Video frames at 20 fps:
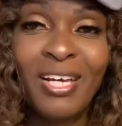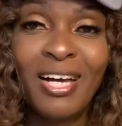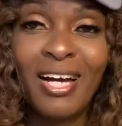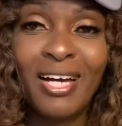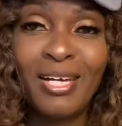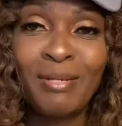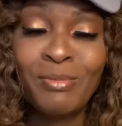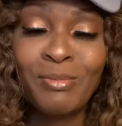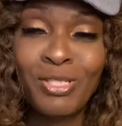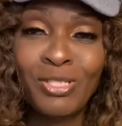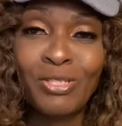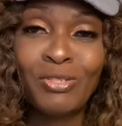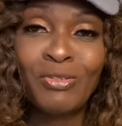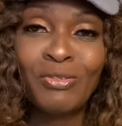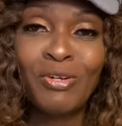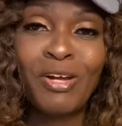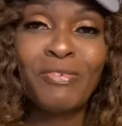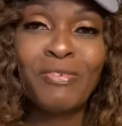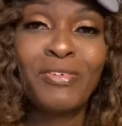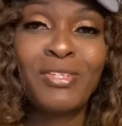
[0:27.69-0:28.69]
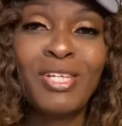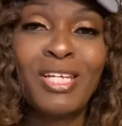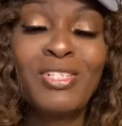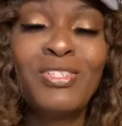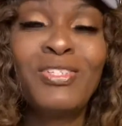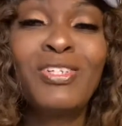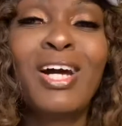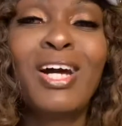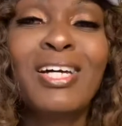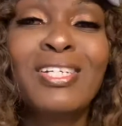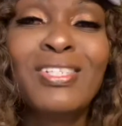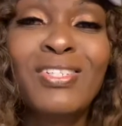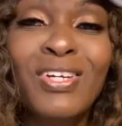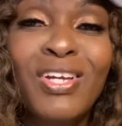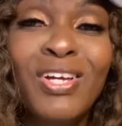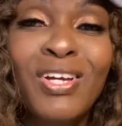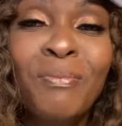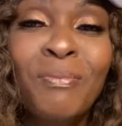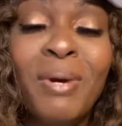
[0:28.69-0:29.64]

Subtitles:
I am so grateful that you guys are here.